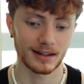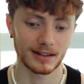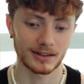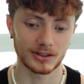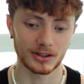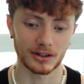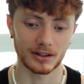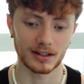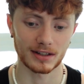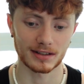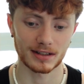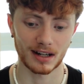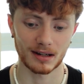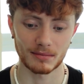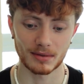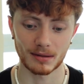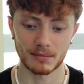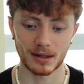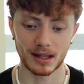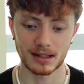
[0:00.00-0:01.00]
Journey is going to
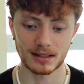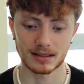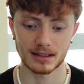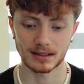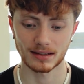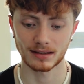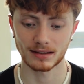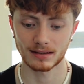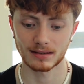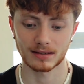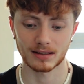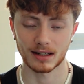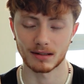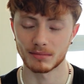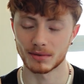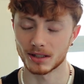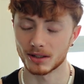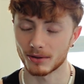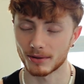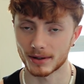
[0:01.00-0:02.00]
be amazing. It's going to
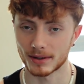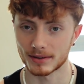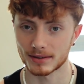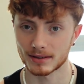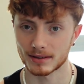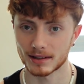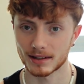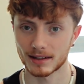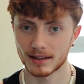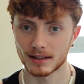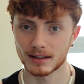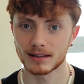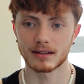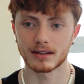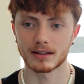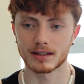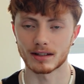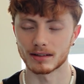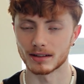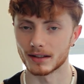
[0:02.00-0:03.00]
be yours.
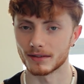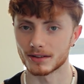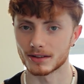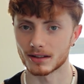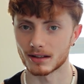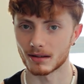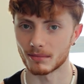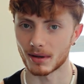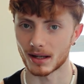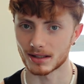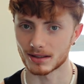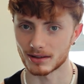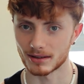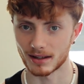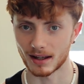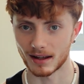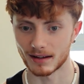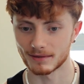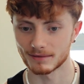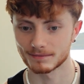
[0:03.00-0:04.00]
So live it to the best you
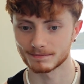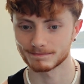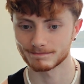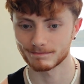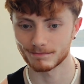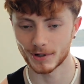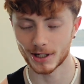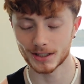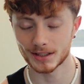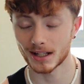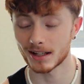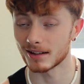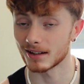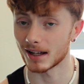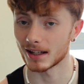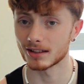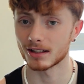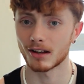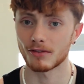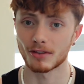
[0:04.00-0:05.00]
can. Appreciate you
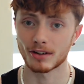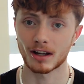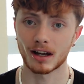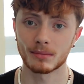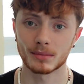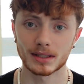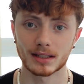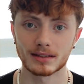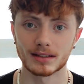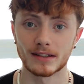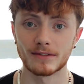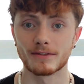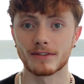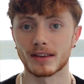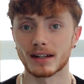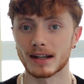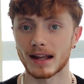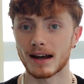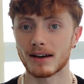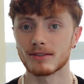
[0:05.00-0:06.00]
guys all for coming. Live for the
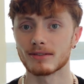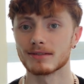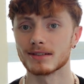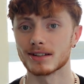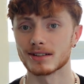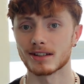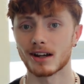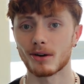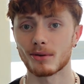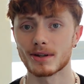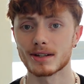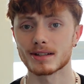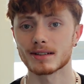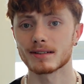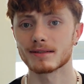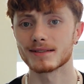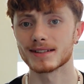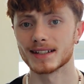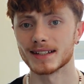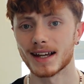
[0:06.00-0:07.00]
now, as always.
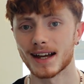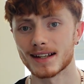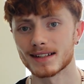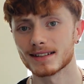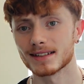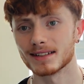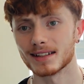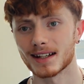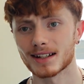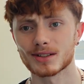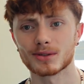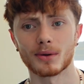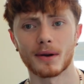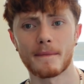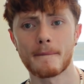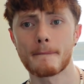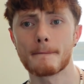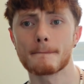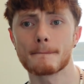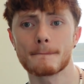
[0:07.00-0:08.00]
See you guys in the next one.
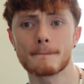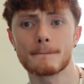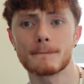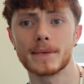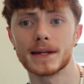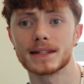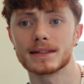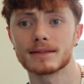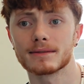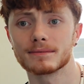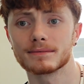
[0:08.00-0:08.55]
Peace.